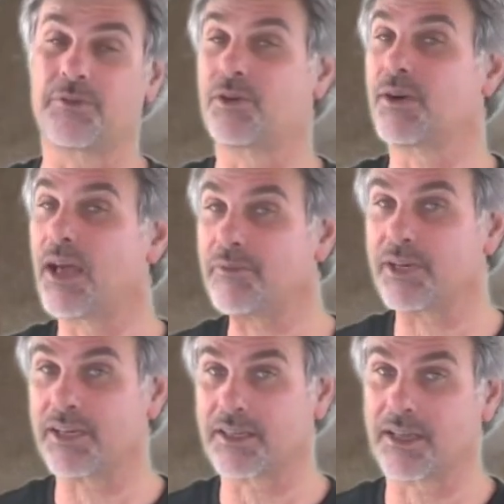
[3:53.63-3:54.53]
you don't have
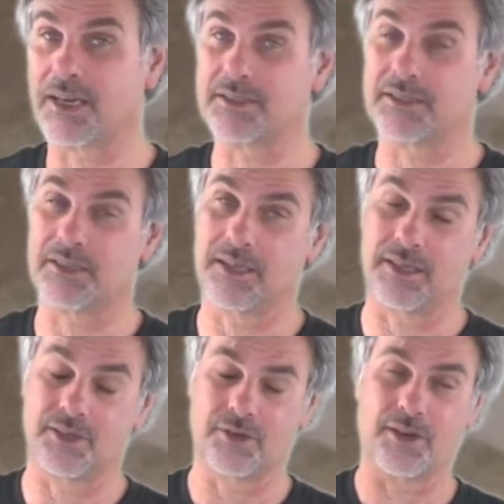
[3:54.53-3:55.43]
it in a closet
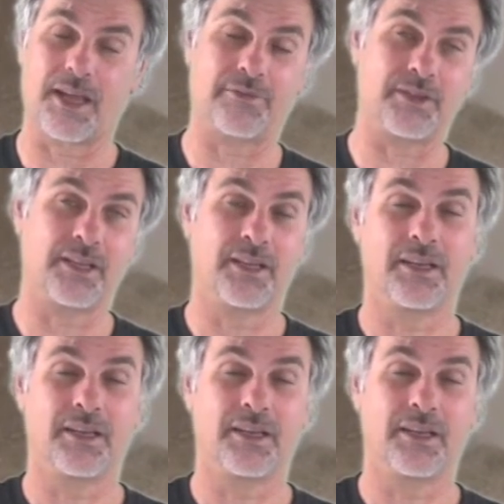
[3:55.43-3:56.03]
and you don't have it